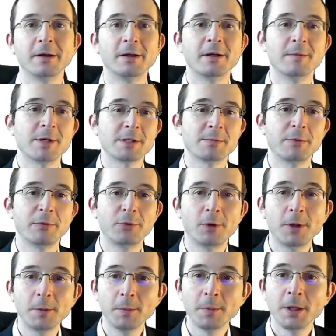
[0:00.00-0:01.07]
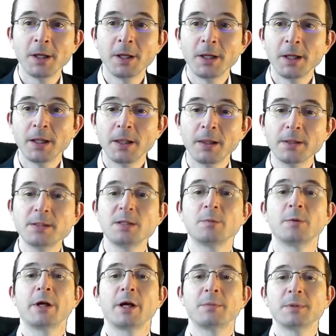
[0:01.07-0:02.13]
as before, let's see what
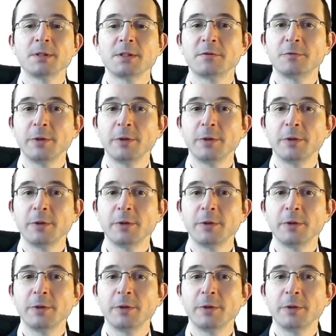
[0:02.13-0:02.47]
happens if